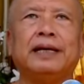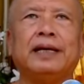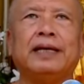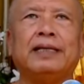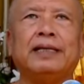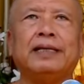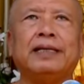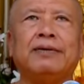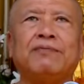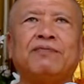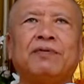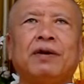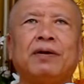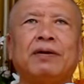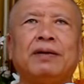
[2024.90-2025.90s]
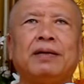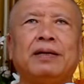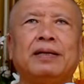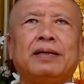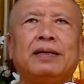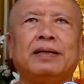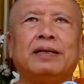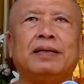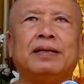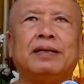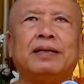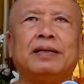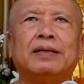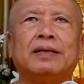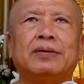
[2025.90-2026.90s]
and in front
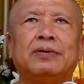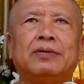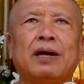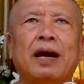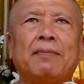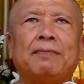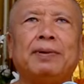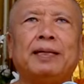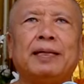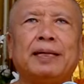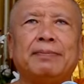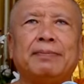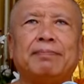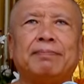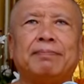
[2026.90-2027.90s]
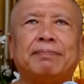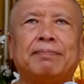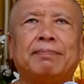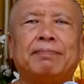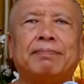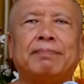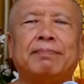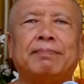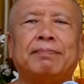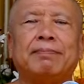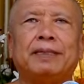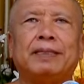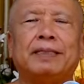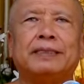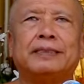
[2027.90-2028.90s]
your upper lip,
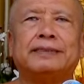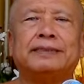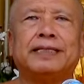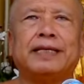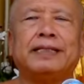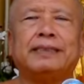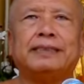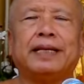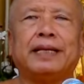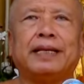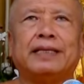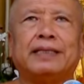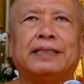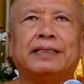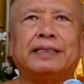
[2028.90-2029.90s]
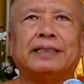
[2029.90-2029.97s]
sensing,